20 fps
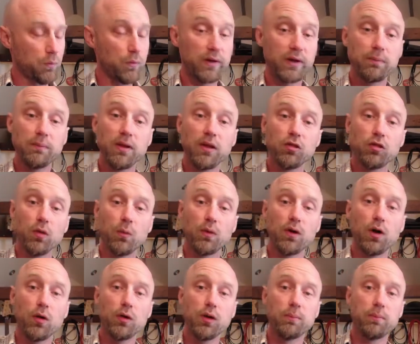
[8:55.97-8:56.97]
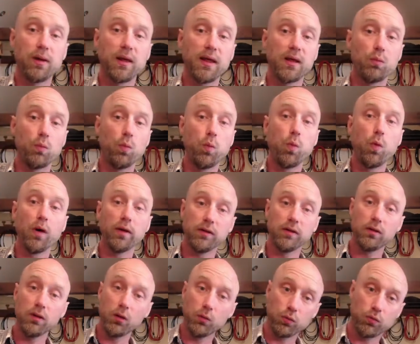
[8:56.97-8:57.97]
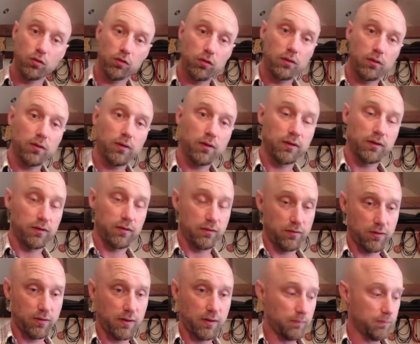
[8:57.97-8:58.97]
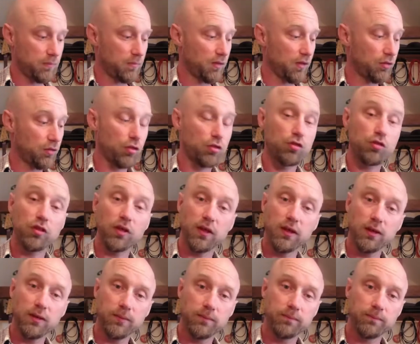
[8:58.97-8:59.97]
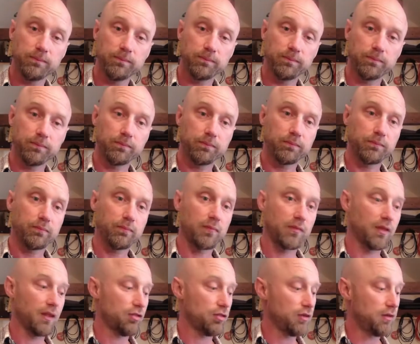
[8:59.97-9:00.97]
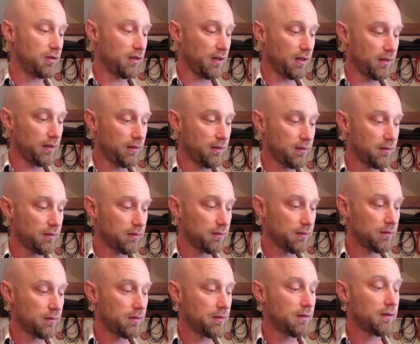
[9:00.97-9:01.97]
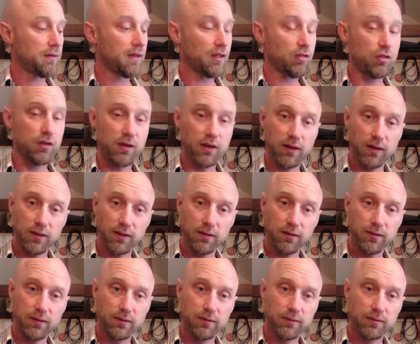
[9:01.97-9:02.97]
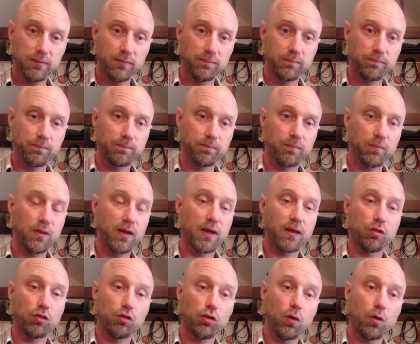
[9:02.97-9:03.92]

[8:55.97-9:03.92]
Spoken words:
Which means that we're only playing 1 note at a time. That's a C, that's a D, that's an E, and